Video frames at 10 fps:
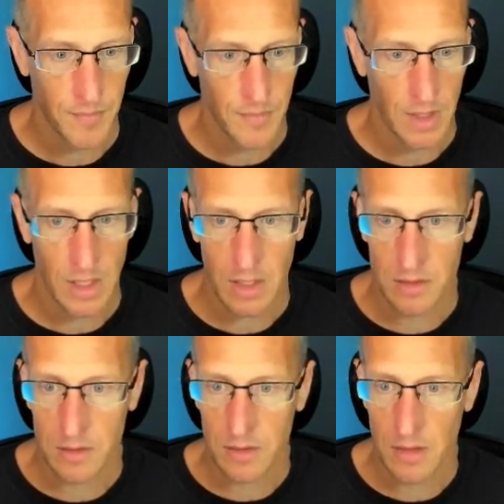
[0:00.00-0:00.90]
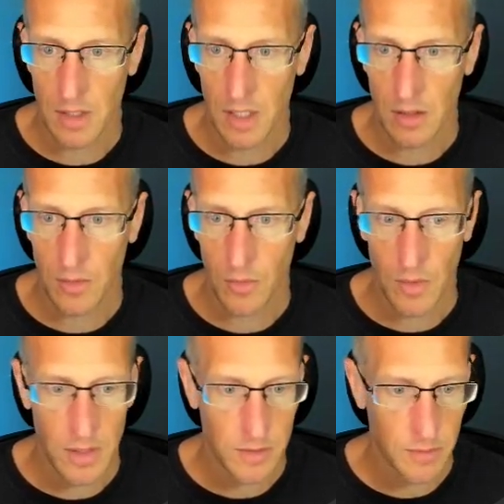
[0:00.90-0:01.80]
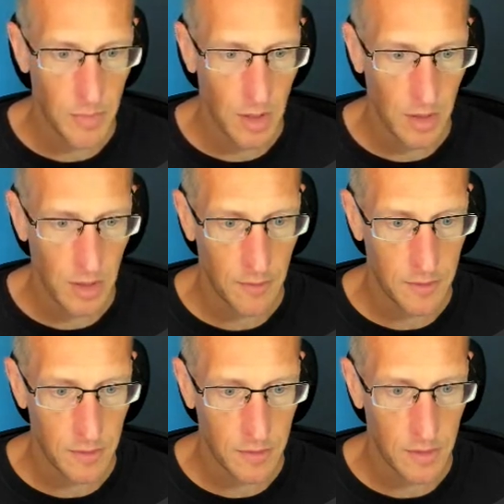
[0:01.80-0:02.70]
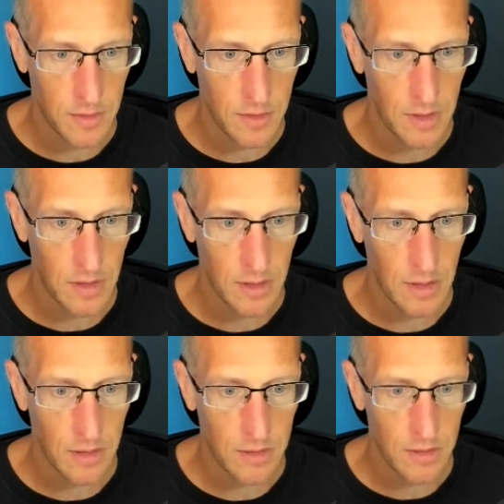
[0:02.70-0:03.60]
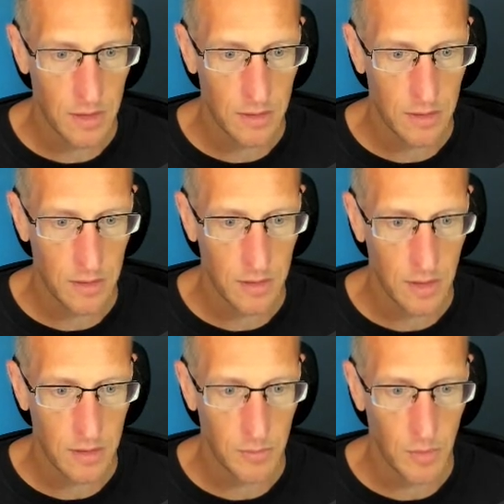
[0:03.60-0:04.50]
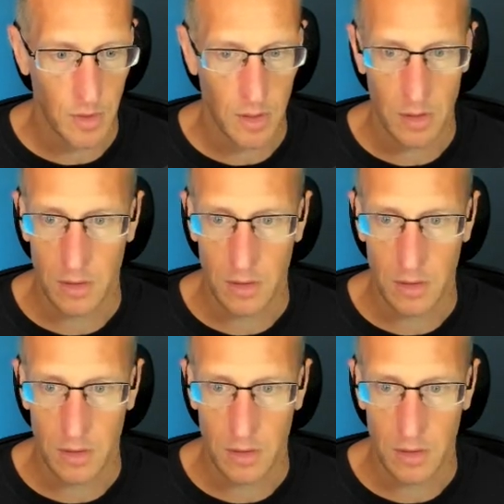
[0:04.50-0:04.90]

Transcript: And that's not quite small enough, so let's go ahead and scale it down just a touch more.